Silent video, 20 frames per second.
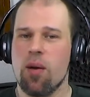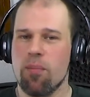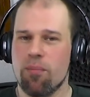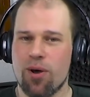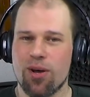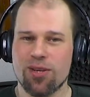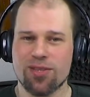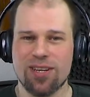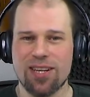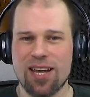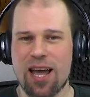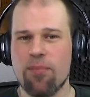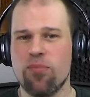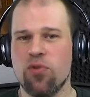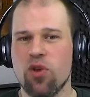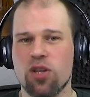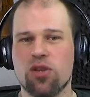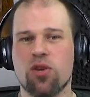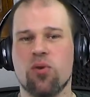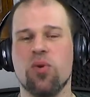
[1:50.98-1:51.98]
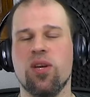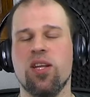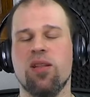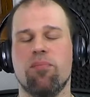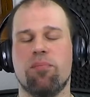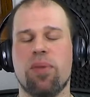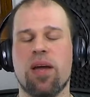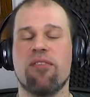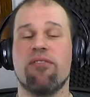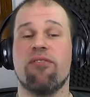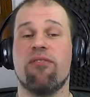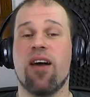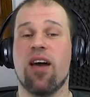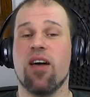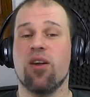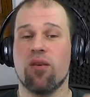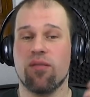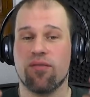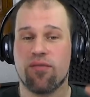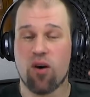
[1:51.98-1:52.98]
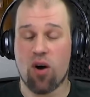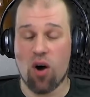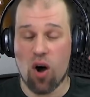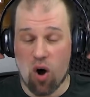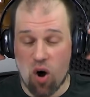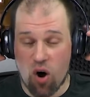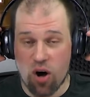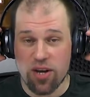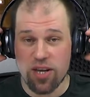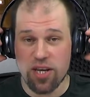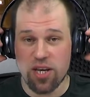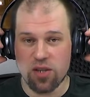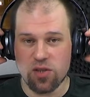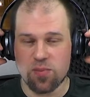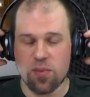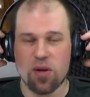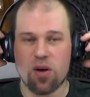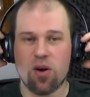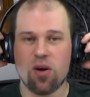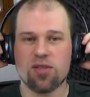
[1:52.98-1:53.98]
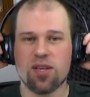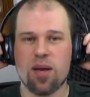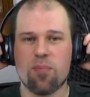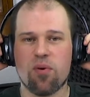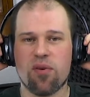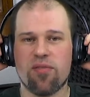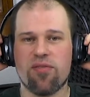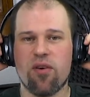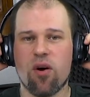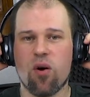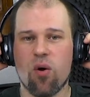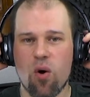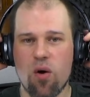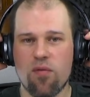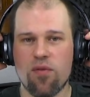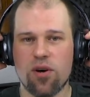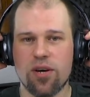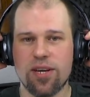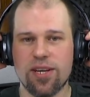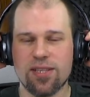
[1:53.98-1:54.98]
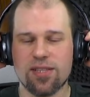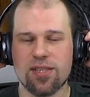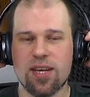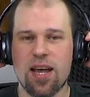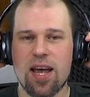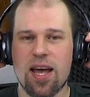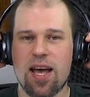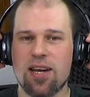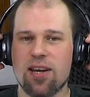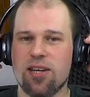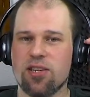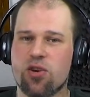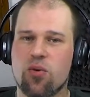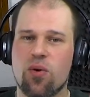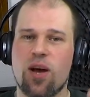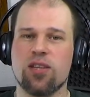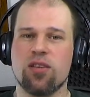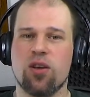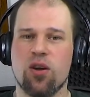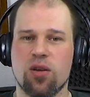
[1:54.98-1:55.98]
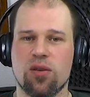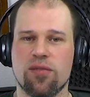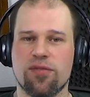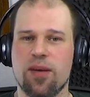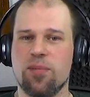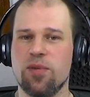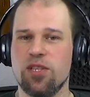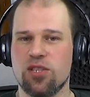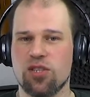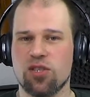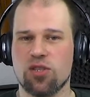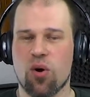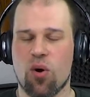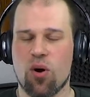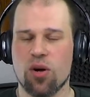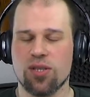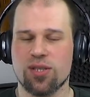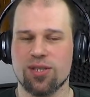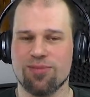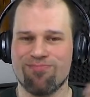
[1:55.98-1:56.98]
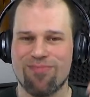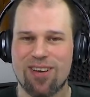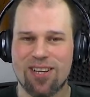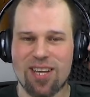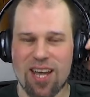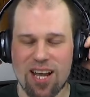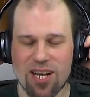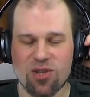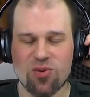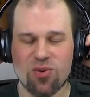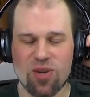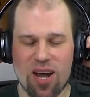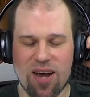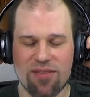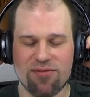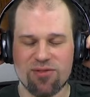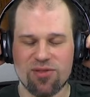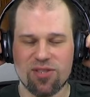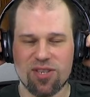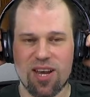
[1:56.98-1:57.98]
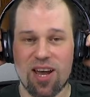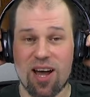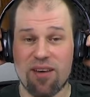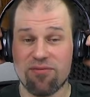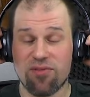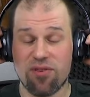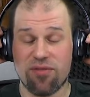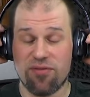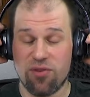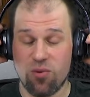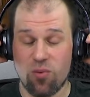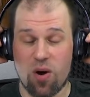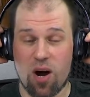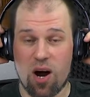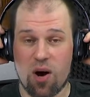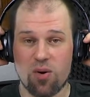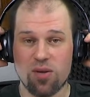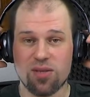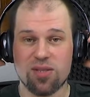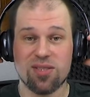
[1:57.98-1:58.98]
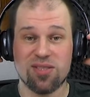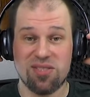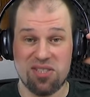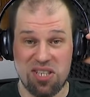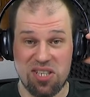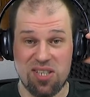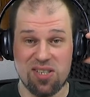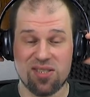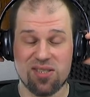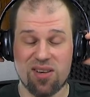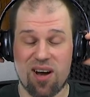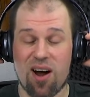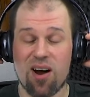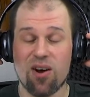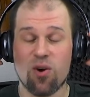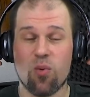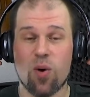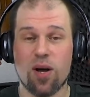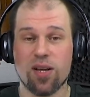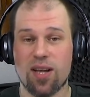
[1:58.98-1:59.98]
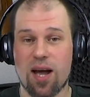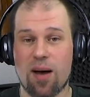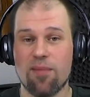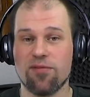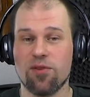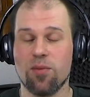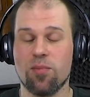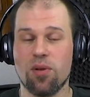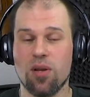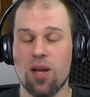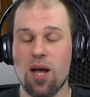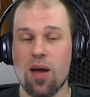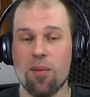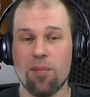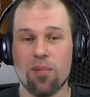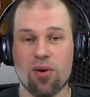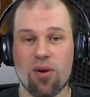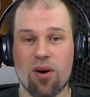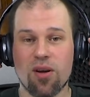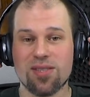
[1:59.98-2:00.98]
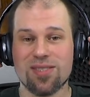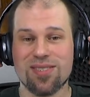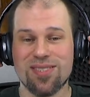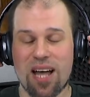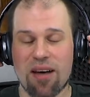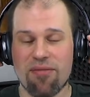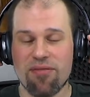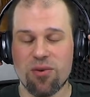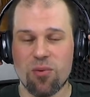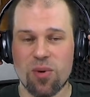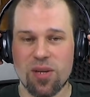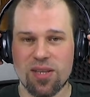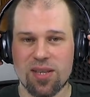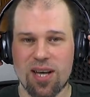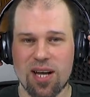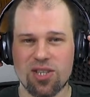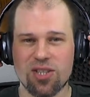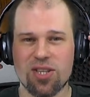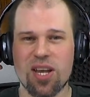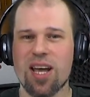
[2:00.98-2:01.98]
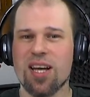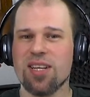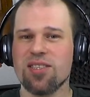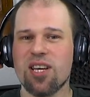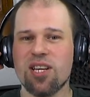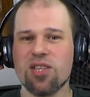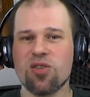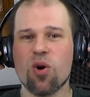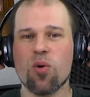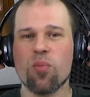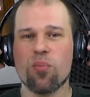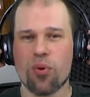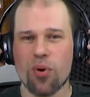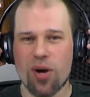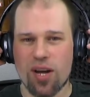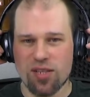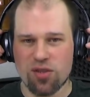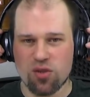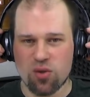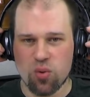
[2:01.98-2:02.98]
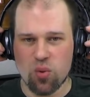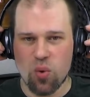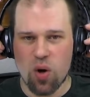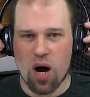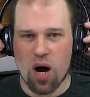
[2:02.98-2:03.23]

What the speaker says: Personally, I'm not a real big fan of on-ears because I prefer over-ears, and I tried a lot of them in stores, and actually I have to say after a few hours these are quite comfortable because nothing really touches. They don't press too